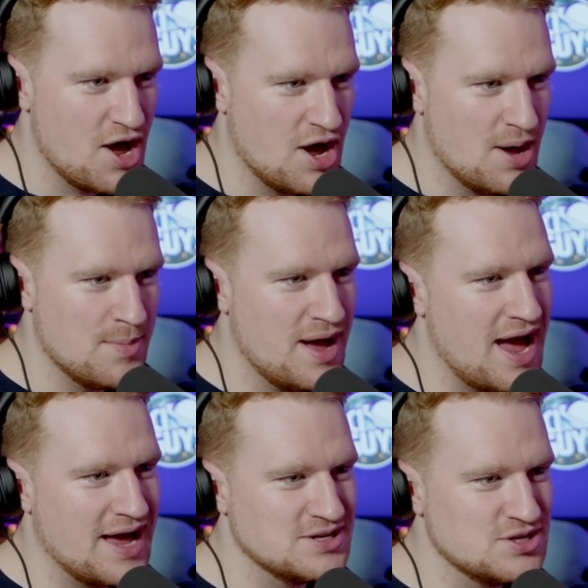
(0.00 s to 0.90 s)
Um,
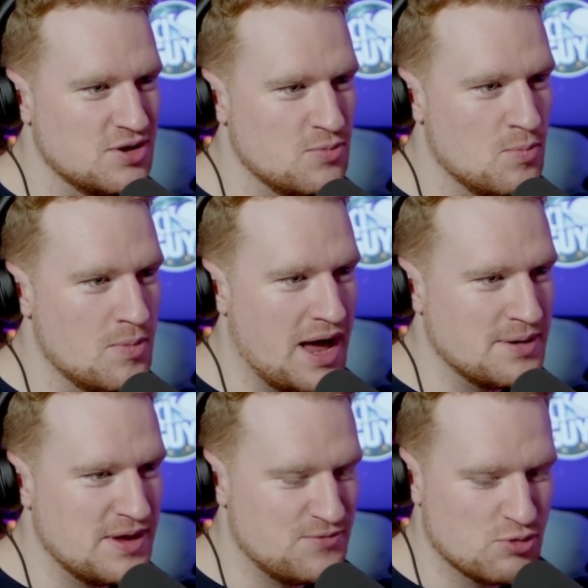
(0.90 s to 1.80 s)
and
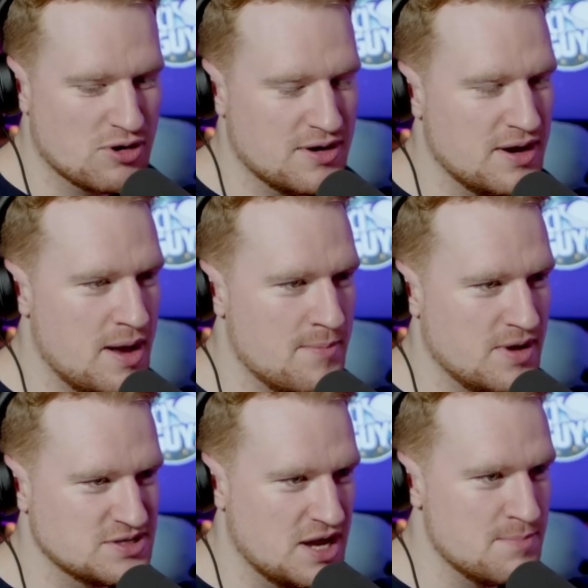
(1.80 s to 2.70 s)
and if you are an
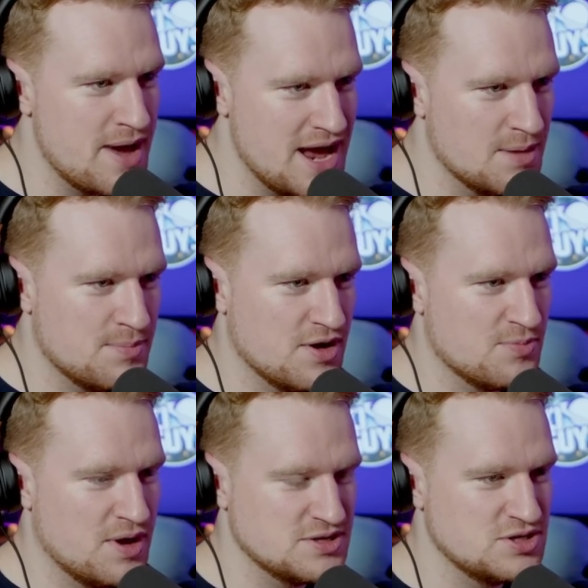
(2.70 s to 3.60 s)
assigned male at
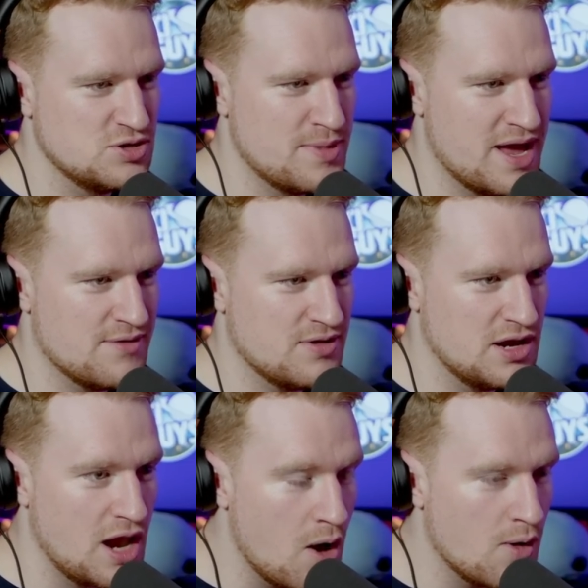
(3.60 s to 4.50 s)
birth person, you may have a
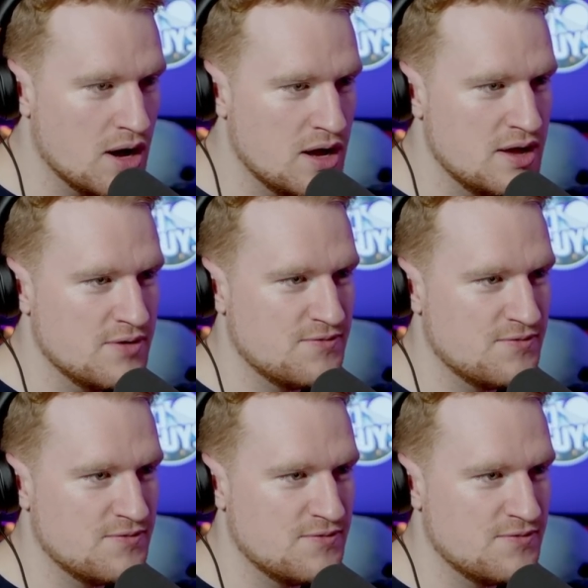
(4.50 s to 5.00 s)
lower